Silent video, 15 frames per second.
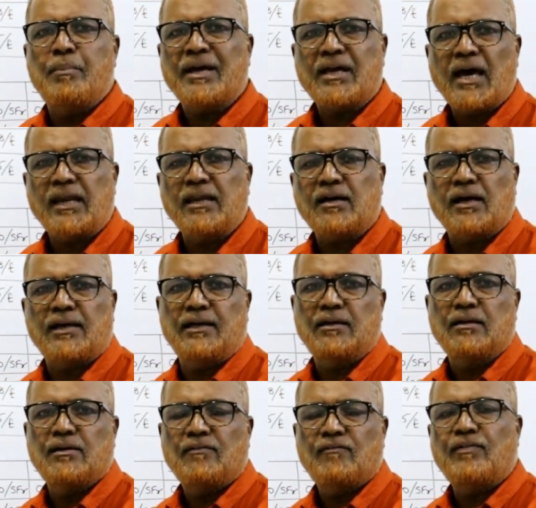mechanically
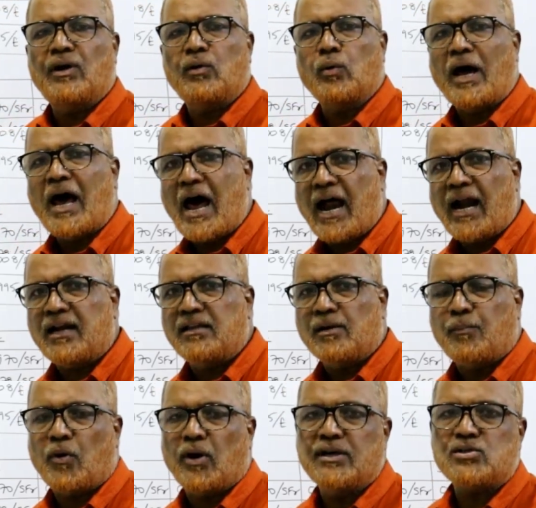we have to add
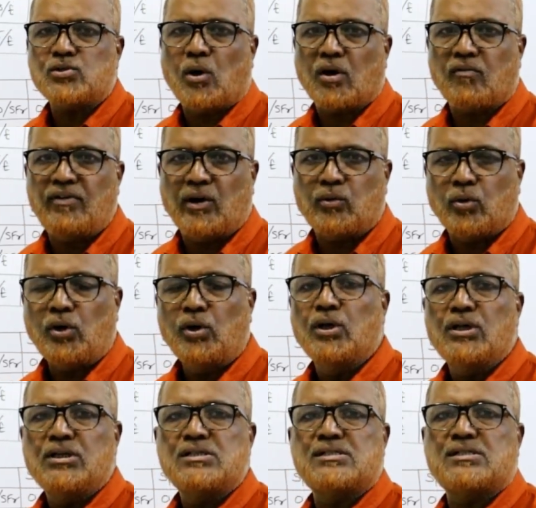the points or we have to
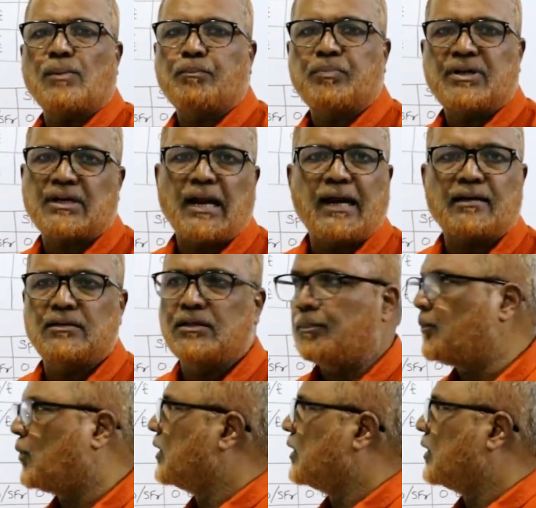subtract the